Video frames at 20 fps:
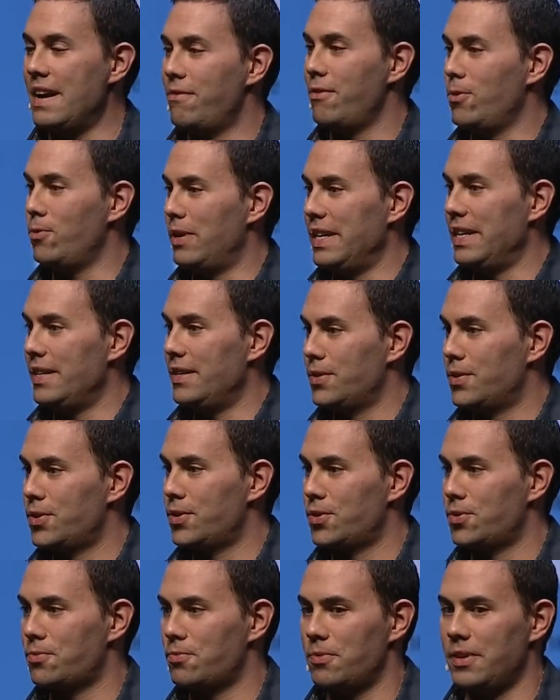everyone
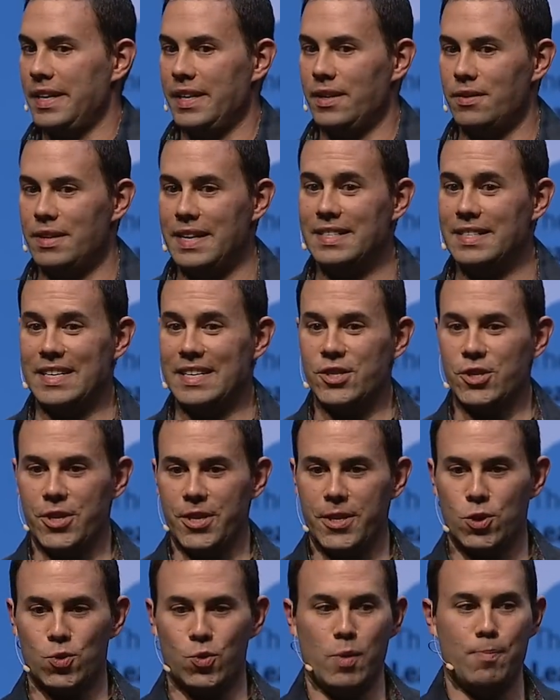else, right, as
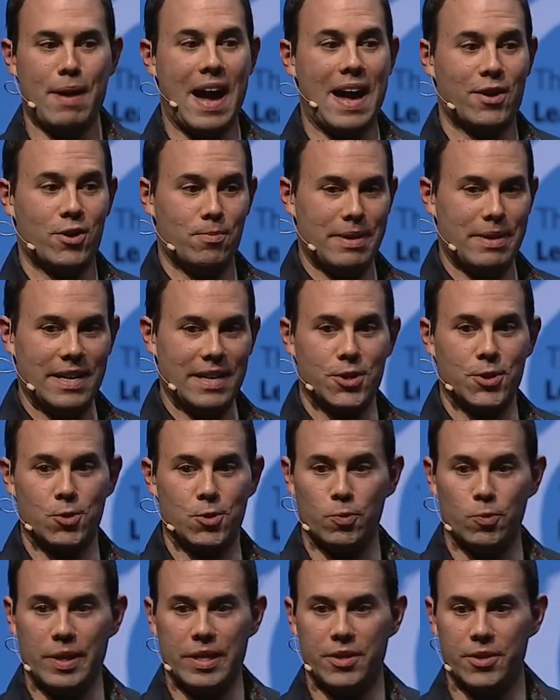engineers, we pattern match, it's
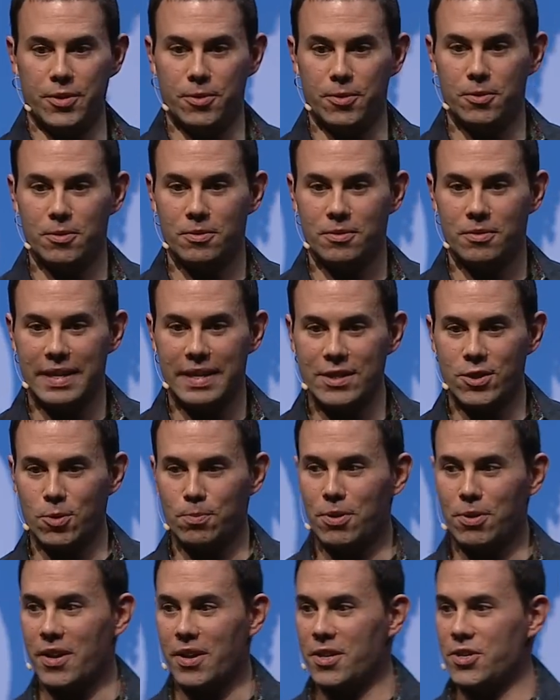what we do. And so
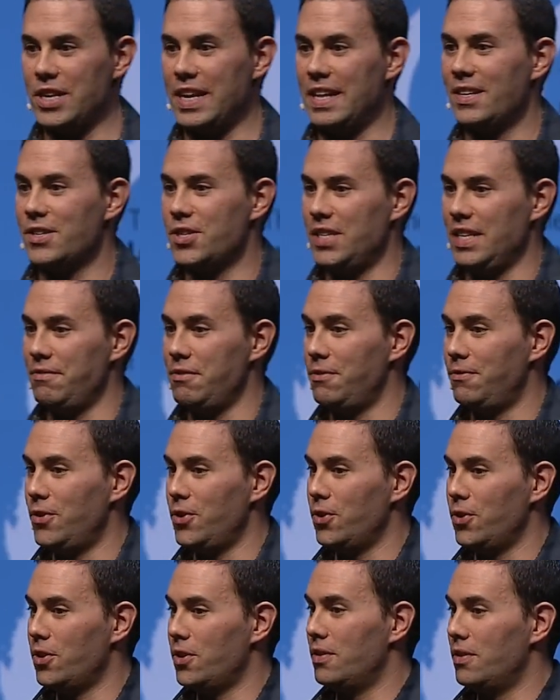part of the challenge is even if
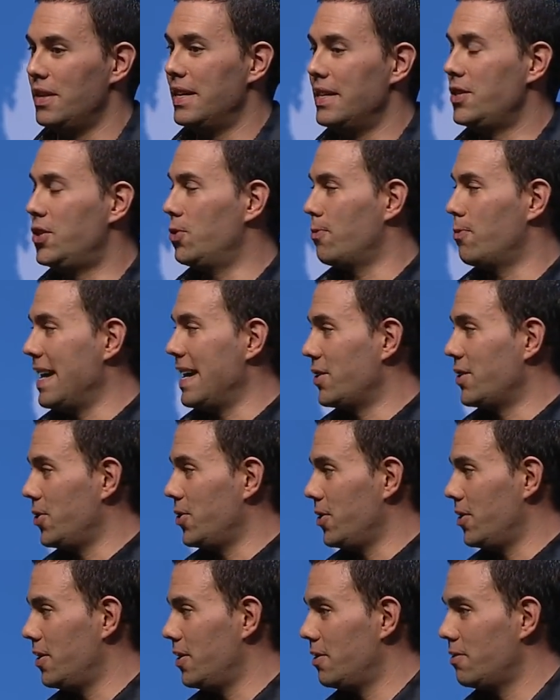you're a
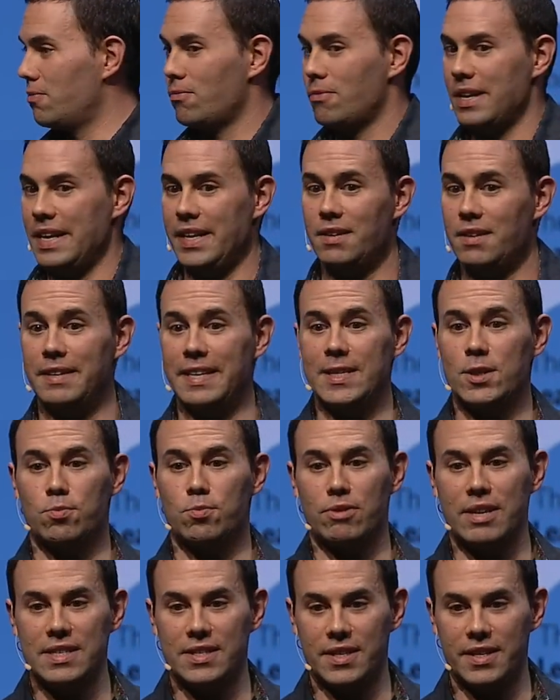director, right, a vice
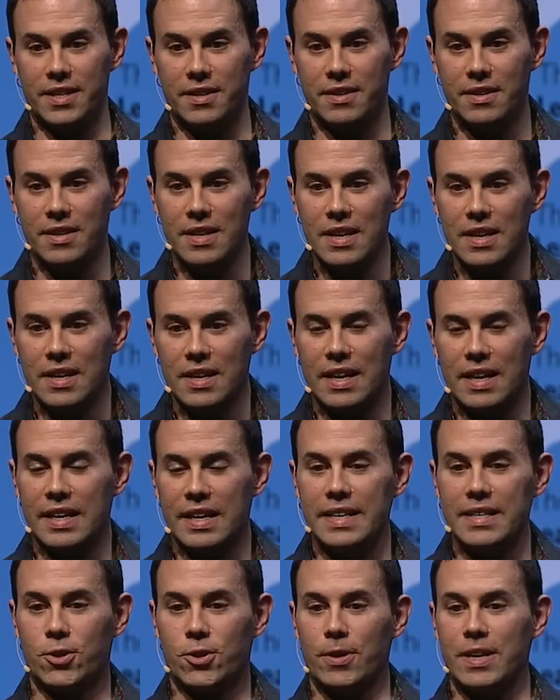president, uh,
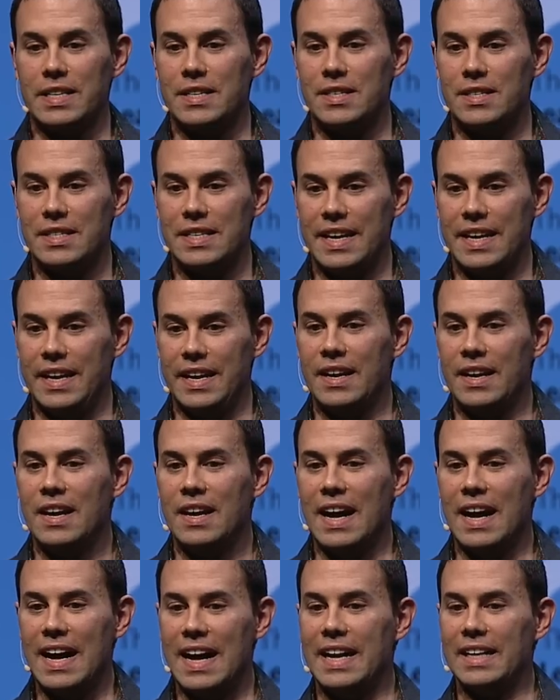it's great to say,
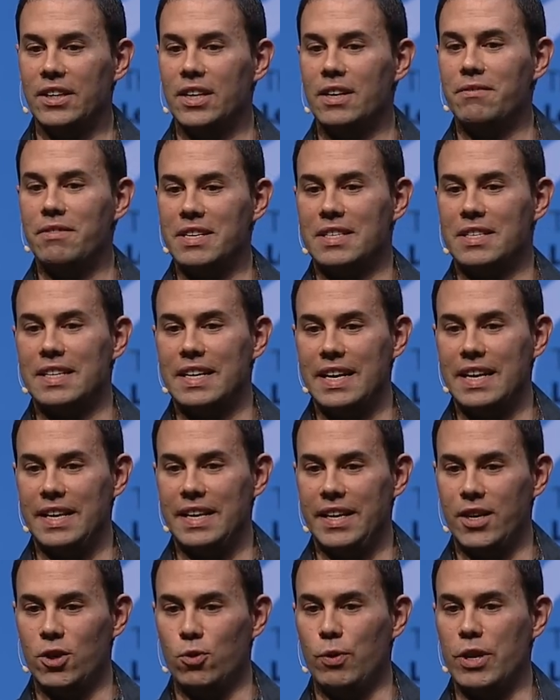I love this
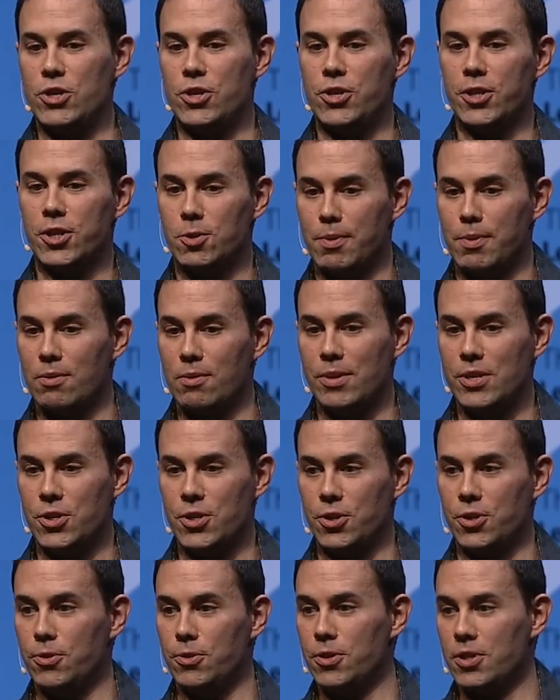idea, we should experiment, we
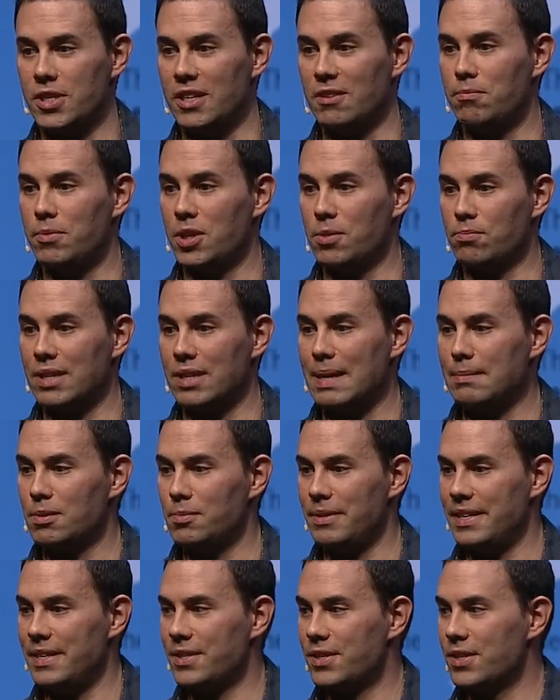should do stuff. But the
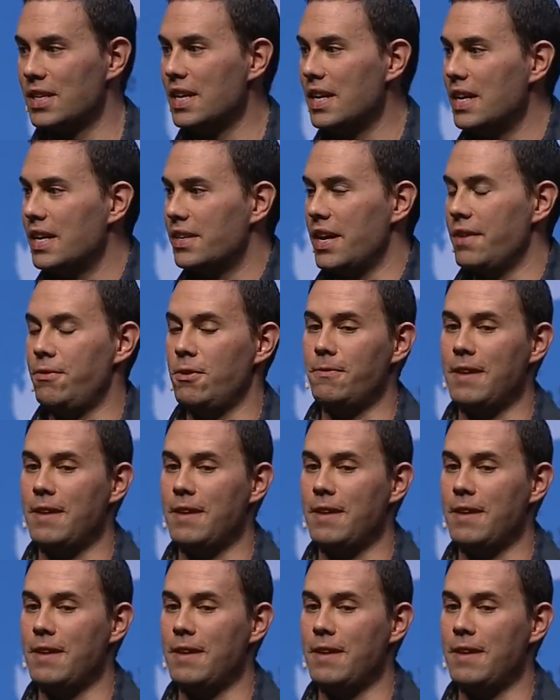problem is, if